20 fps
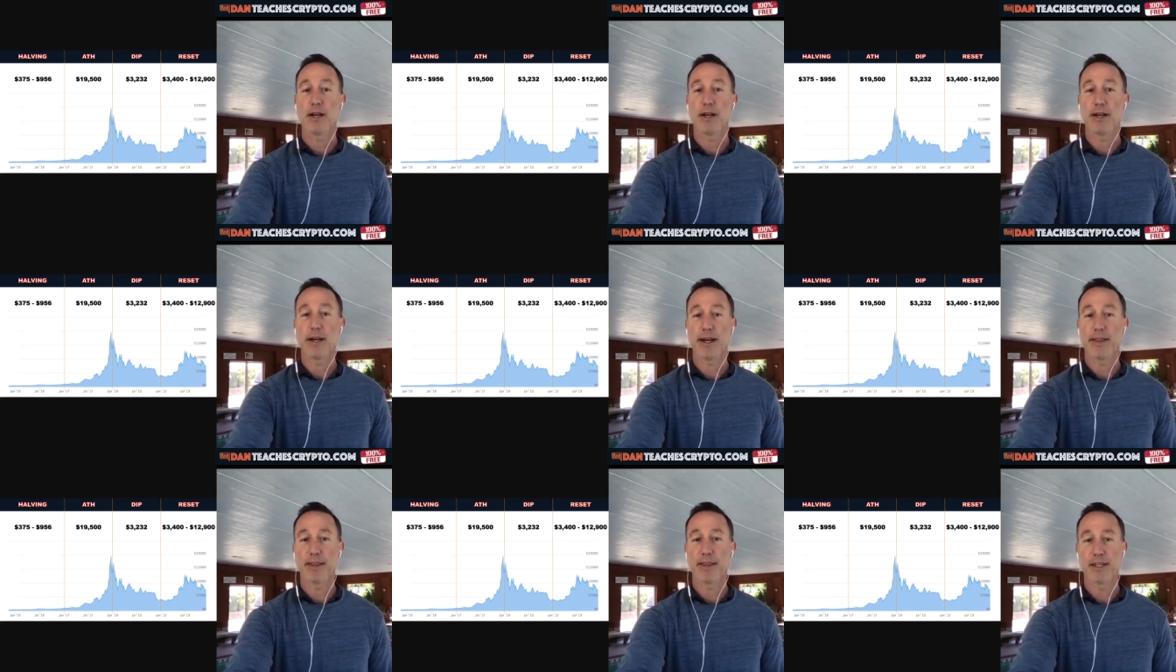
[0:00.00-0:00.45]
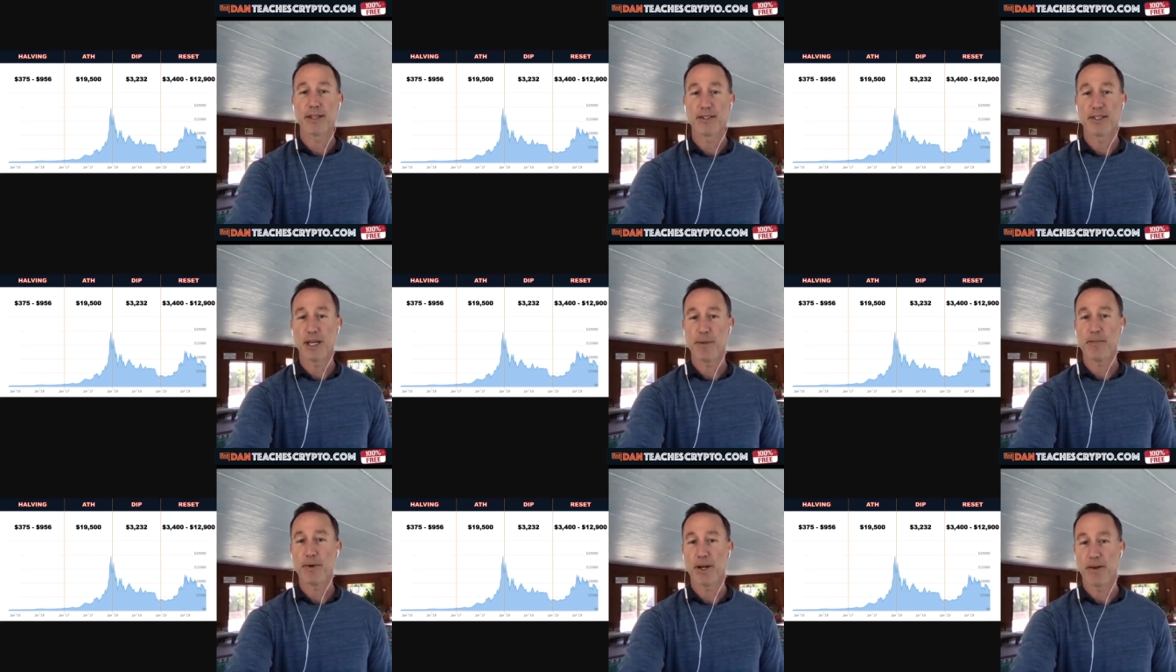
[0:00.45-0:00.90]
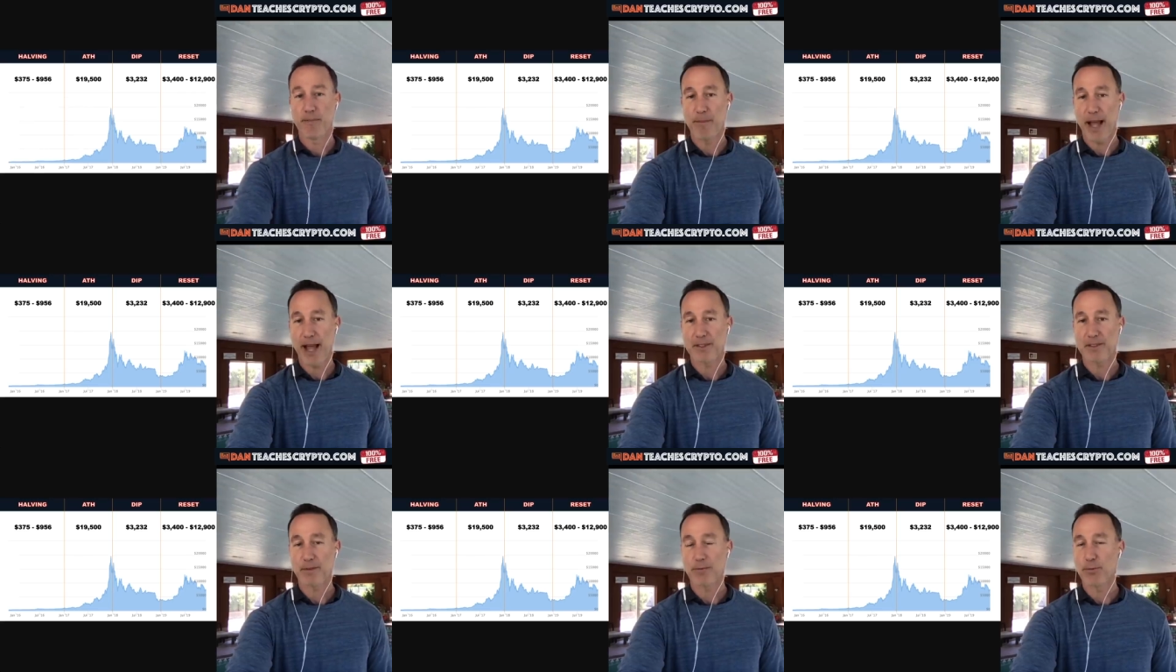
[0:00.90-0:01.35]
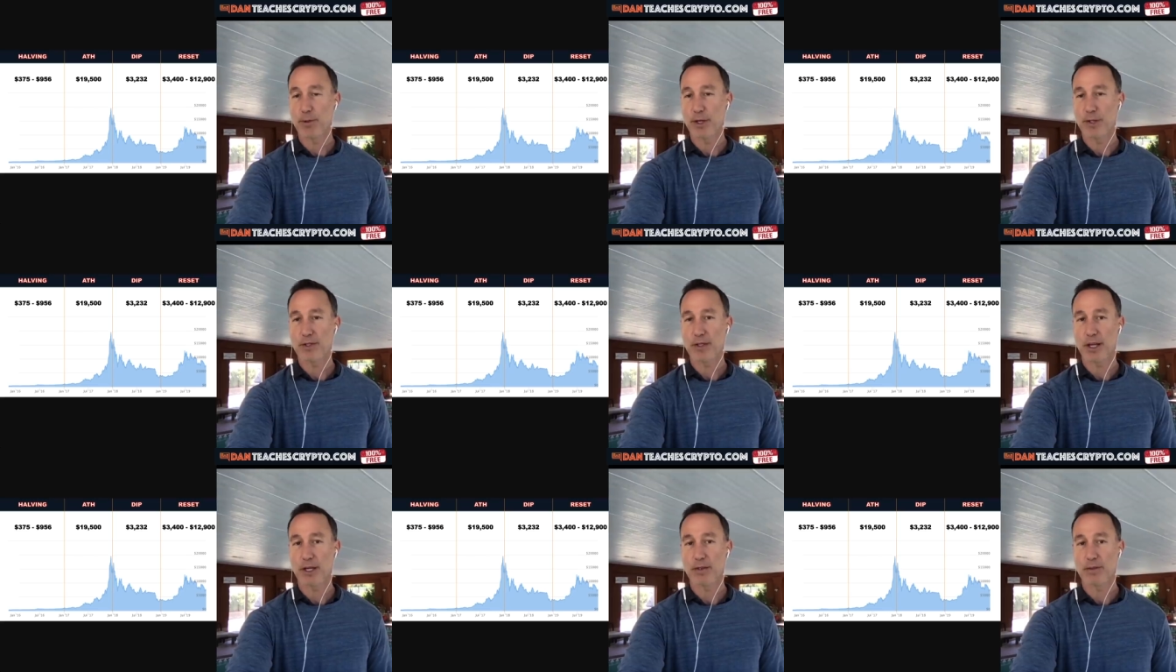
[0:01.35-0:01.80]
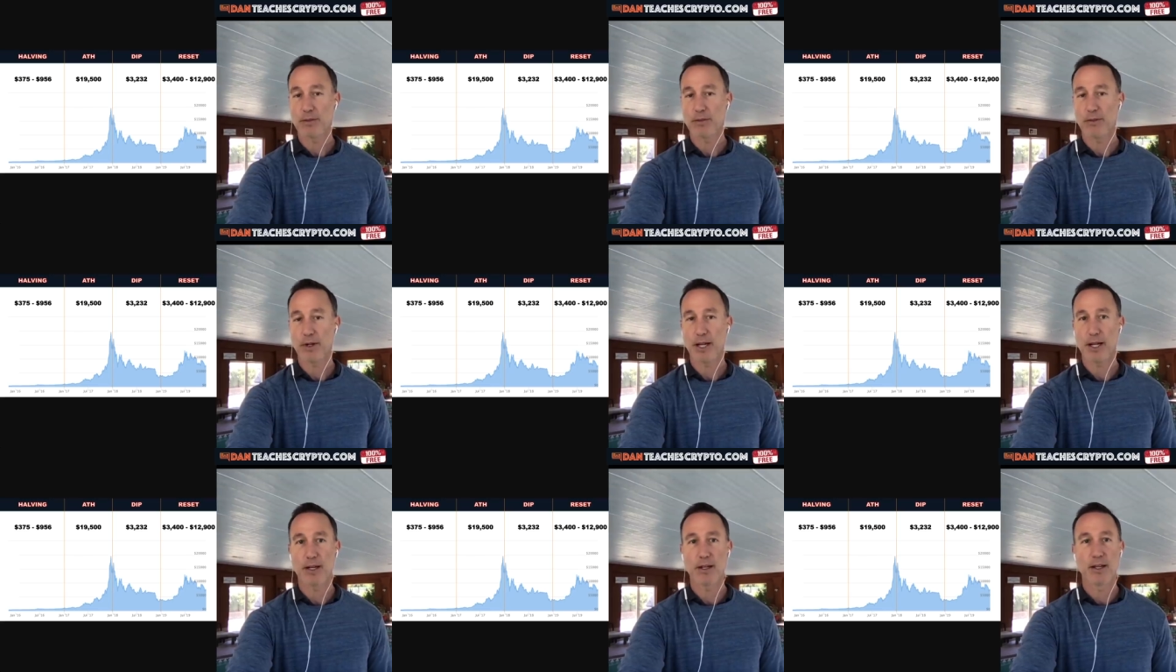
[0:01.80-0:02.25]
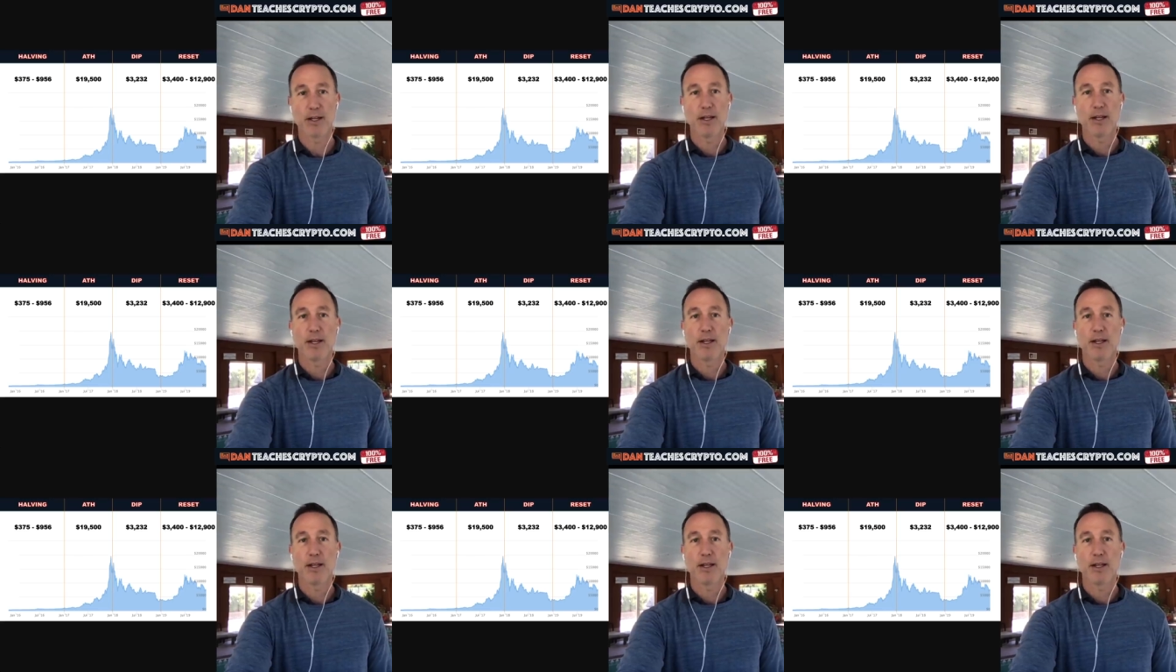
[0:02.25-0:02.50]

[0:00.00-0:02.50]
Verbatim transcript: uh, then dip and a massive reset, right?